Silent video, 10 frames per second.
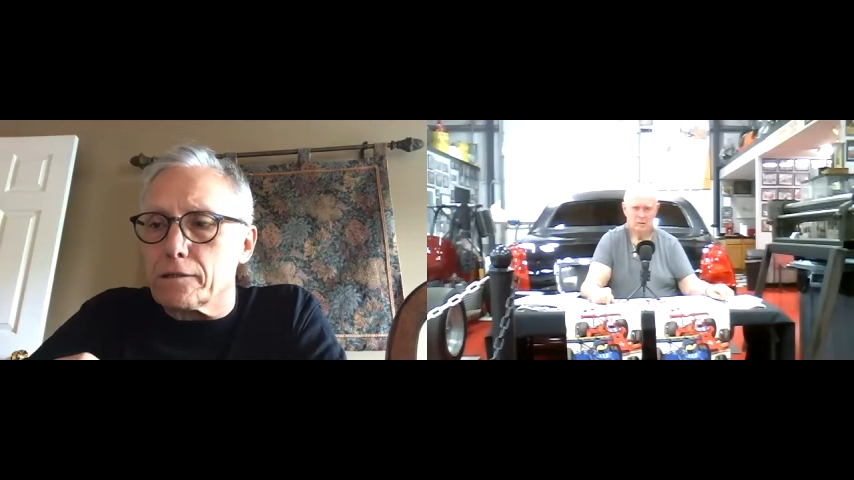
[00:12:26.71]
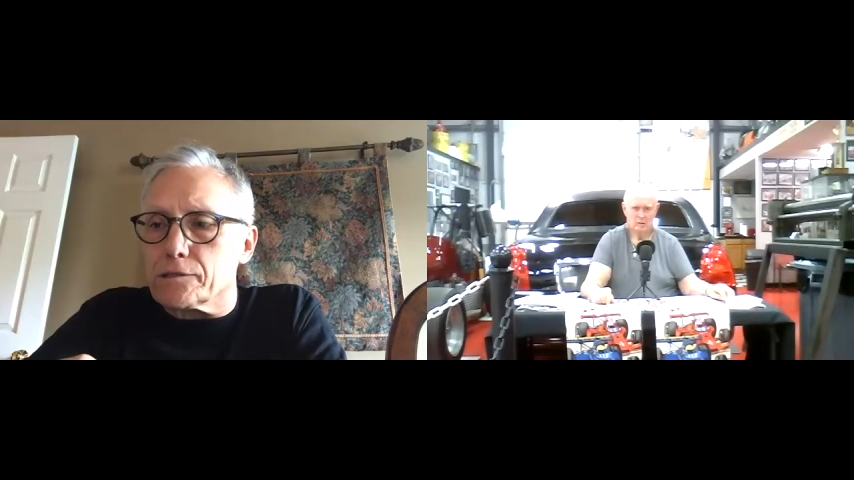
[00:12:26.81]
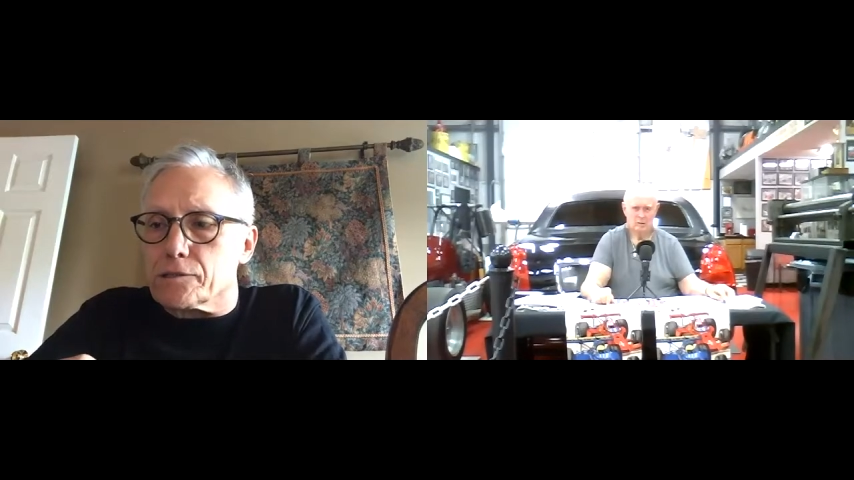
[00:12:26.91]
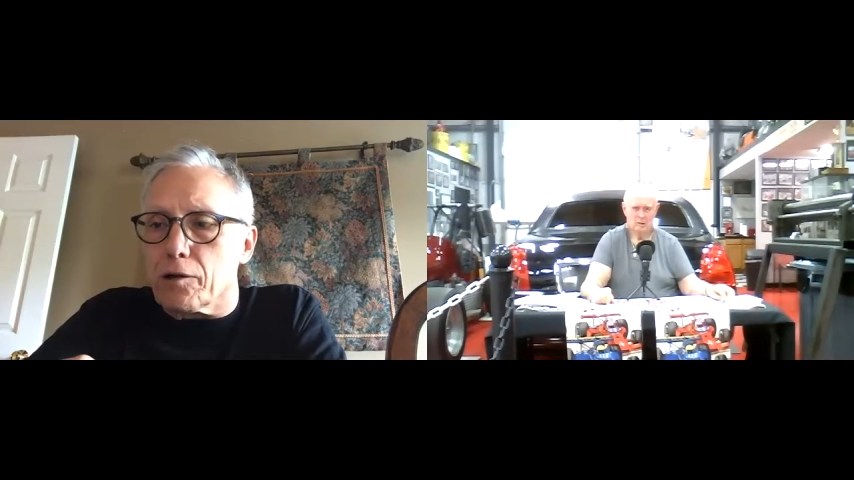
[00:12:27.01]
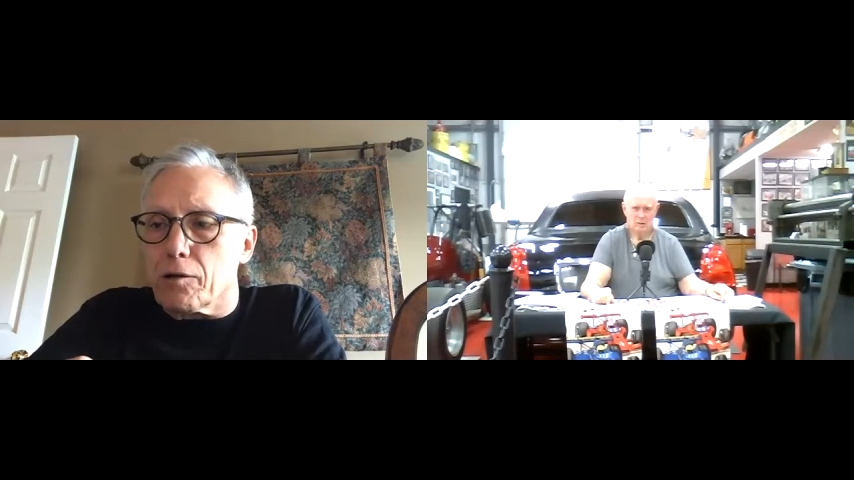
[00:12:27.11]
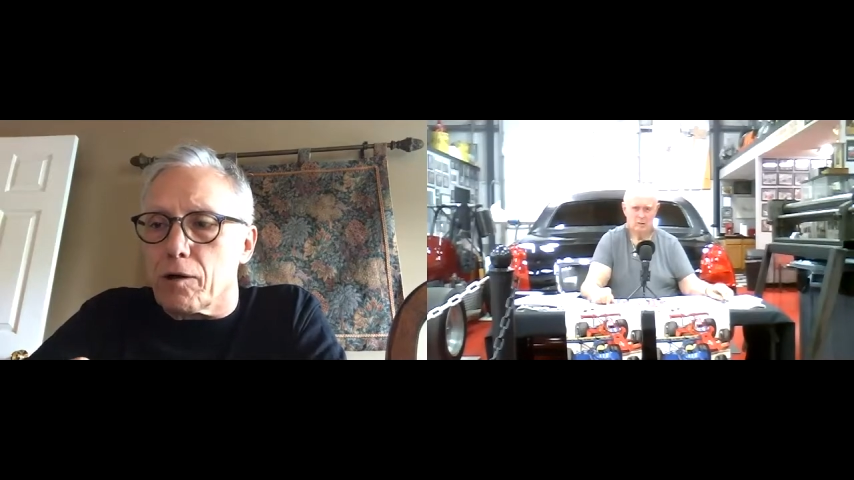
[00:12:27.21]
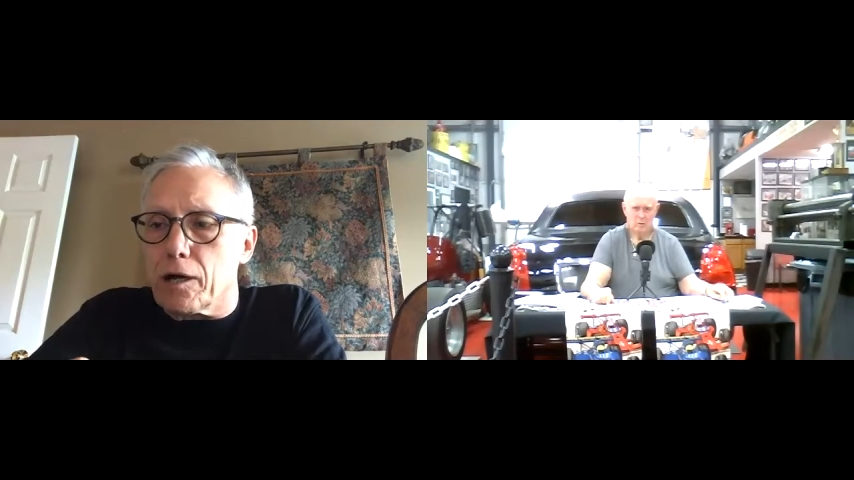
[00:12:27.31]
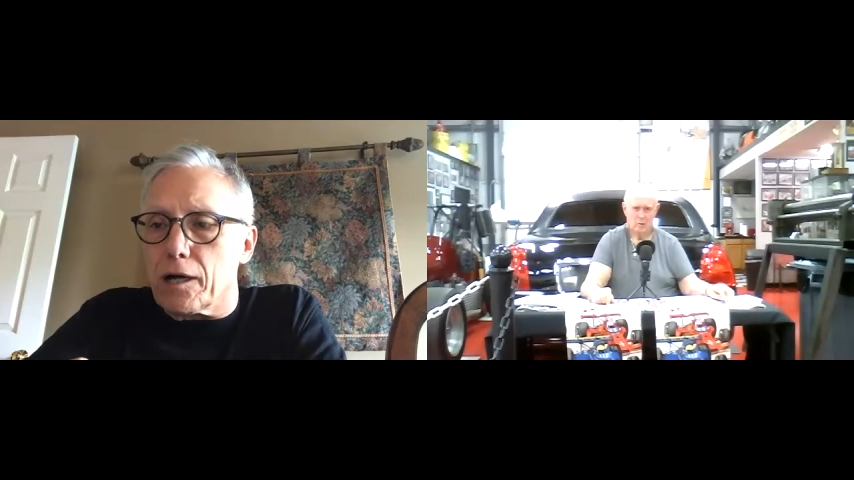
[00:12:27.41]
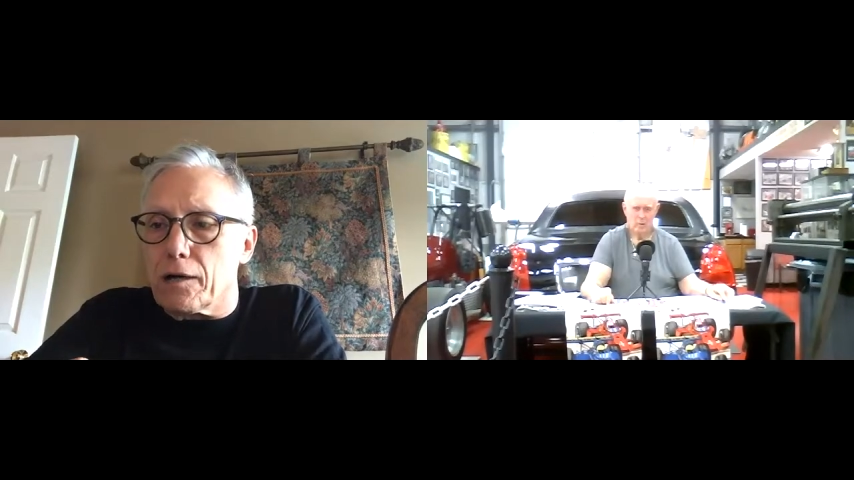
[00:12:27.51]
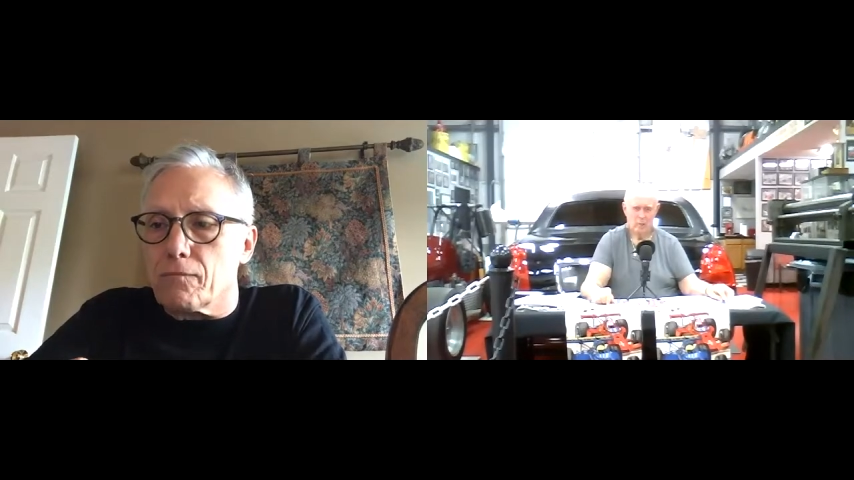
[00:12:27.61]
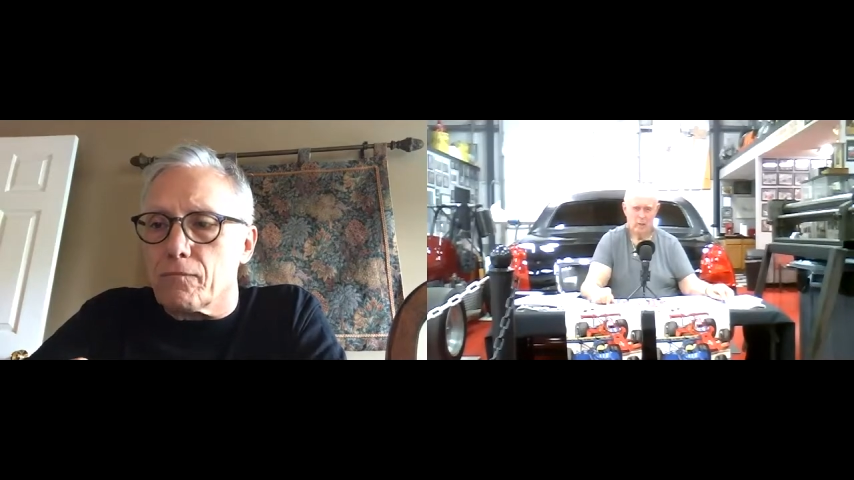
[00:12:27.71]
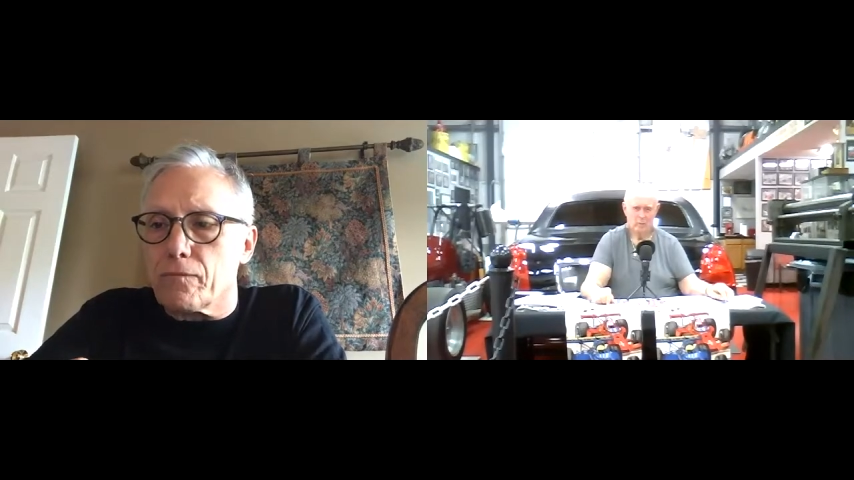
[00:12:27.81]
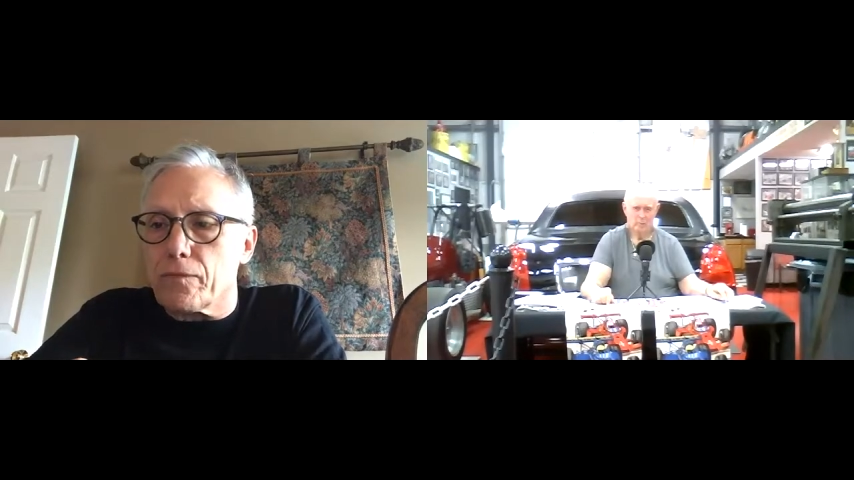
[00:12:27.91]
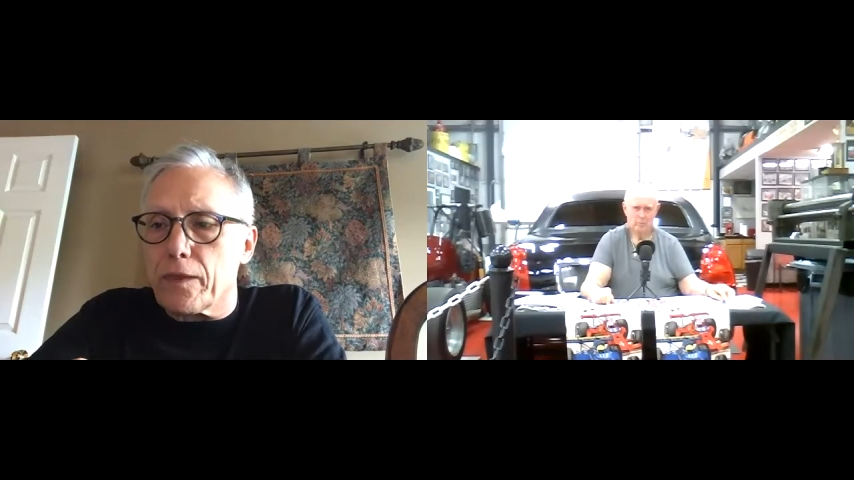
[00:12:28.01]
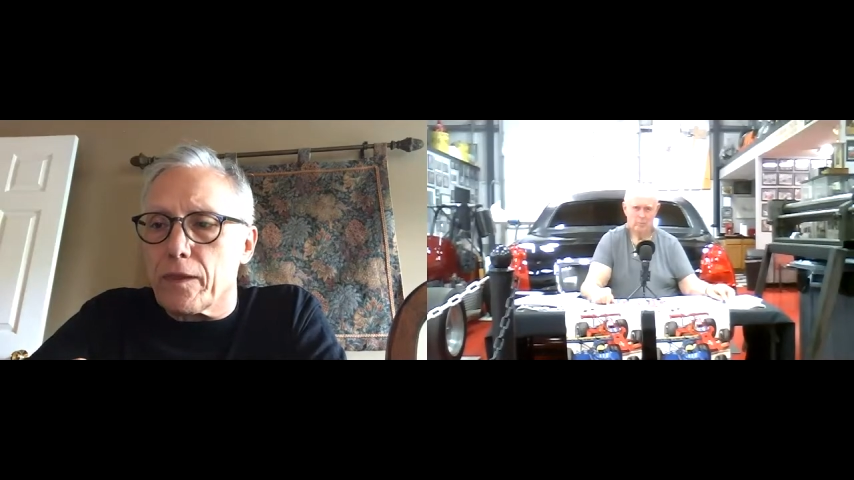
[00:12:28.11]
So
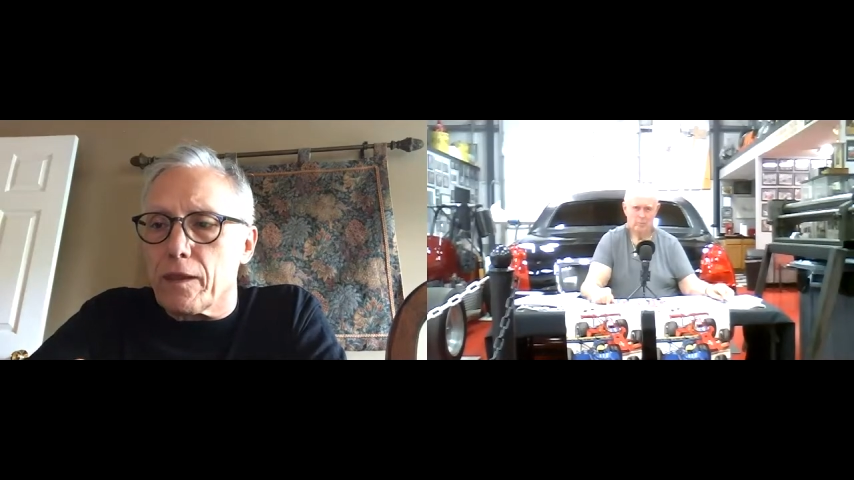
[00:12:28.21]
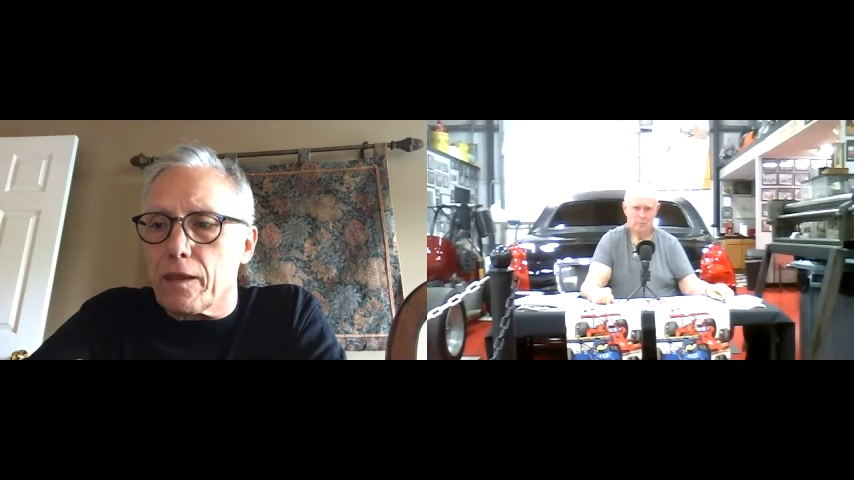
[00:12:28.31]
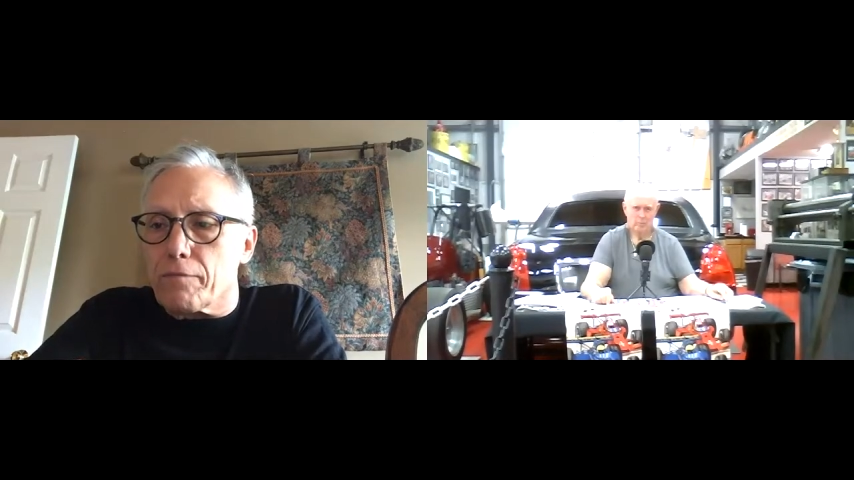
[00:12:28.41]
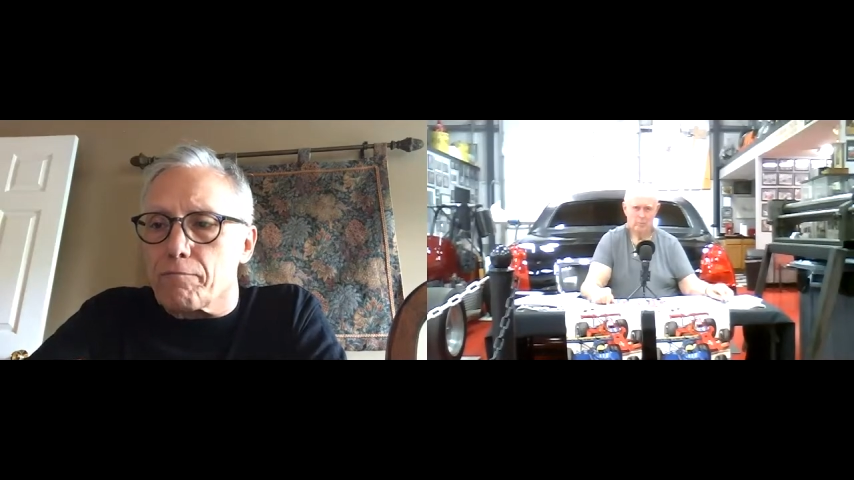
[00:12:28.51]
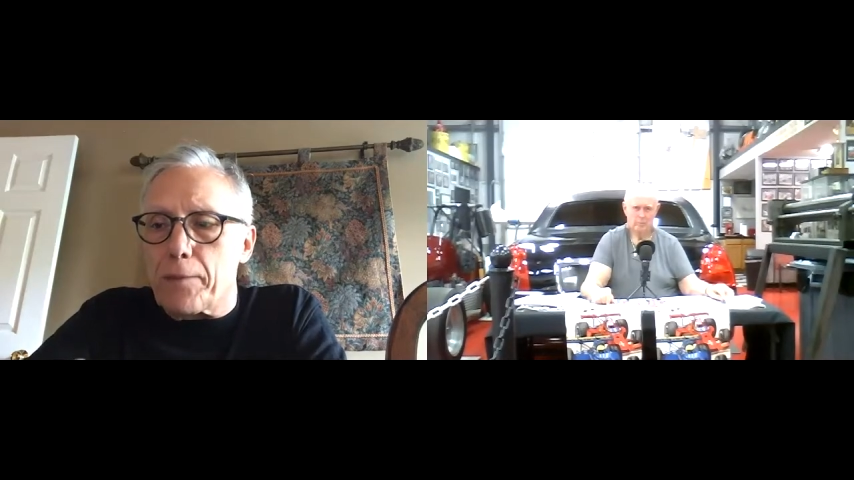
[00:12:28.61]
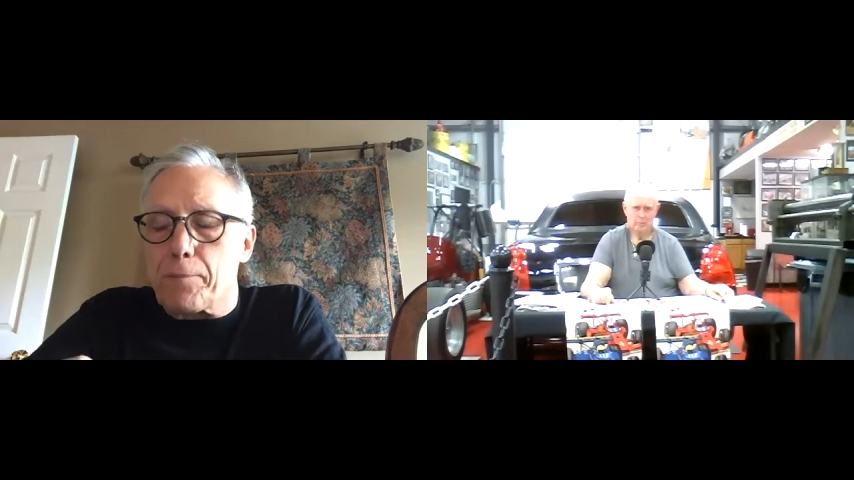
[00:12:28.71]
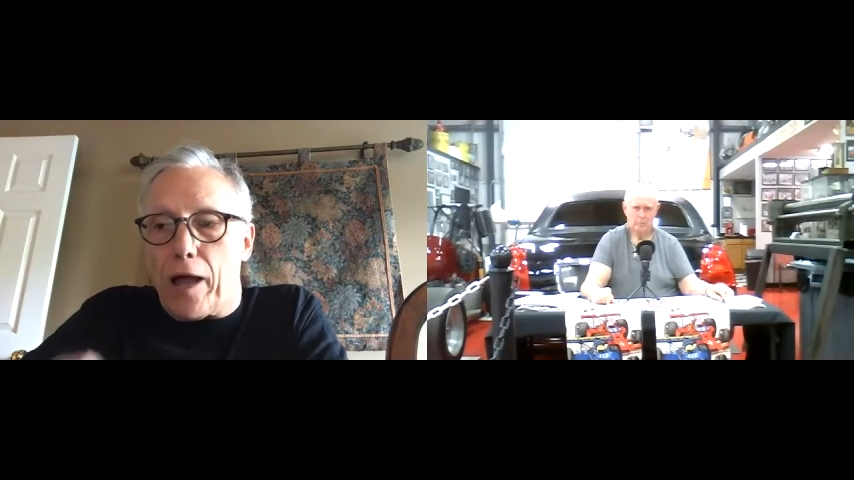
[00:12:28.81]
if people